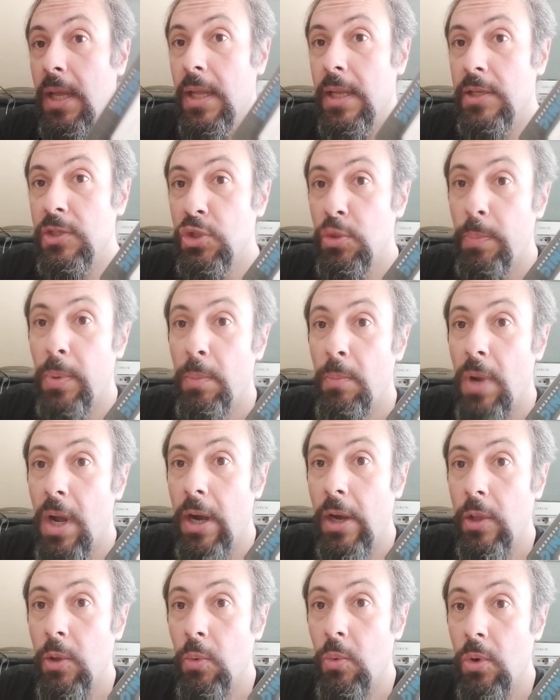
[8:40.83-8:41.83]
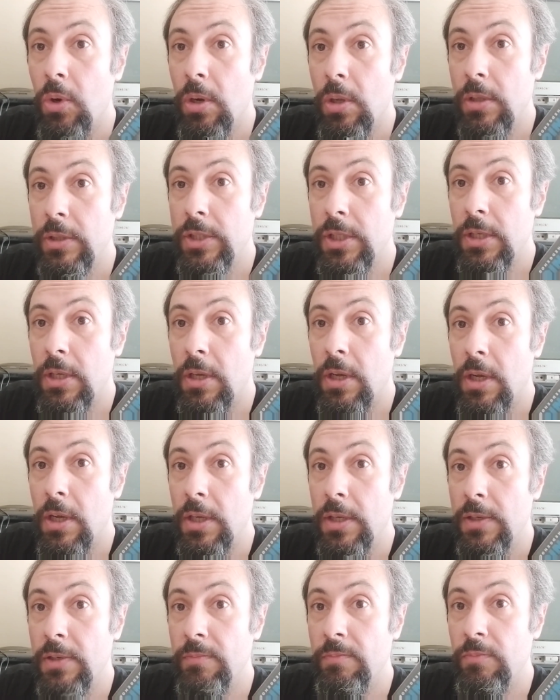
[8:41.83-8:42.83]
Mario World on the
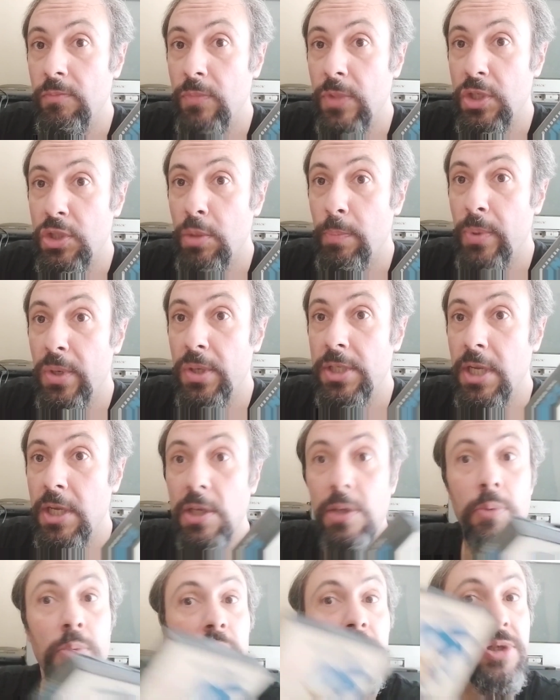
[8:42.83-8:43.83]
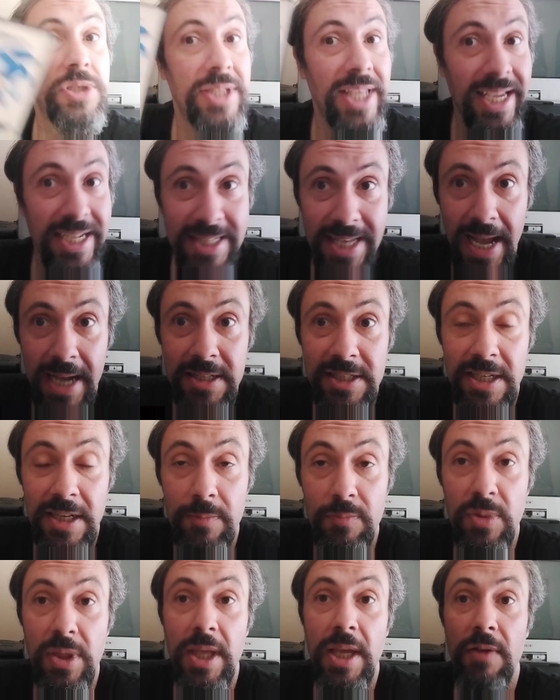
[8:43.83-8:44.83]
Super Nintendo was the exact same thing for
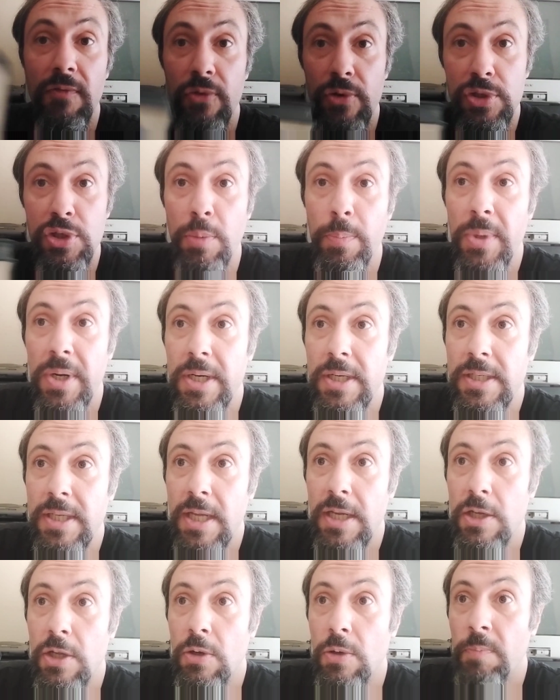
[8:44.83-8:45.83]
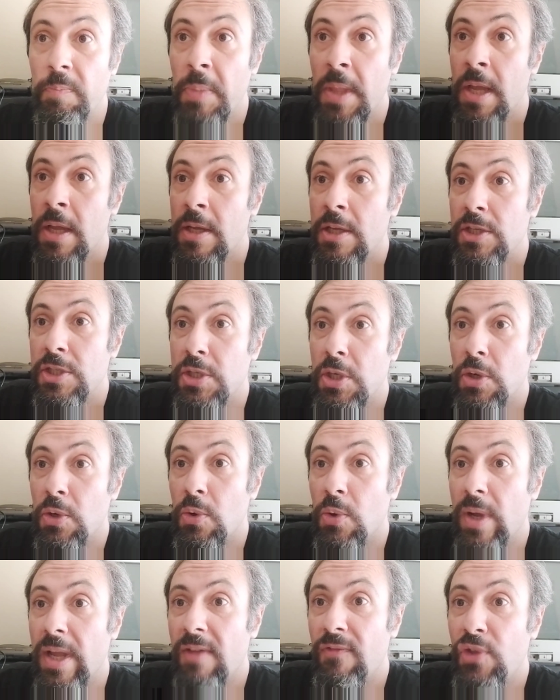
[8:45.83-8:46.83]
Super Nintendo. So if you
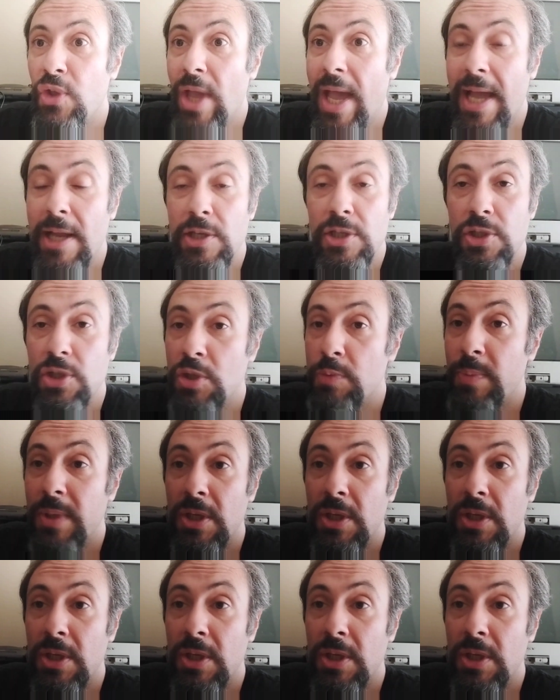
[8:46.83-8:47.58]
had to choose between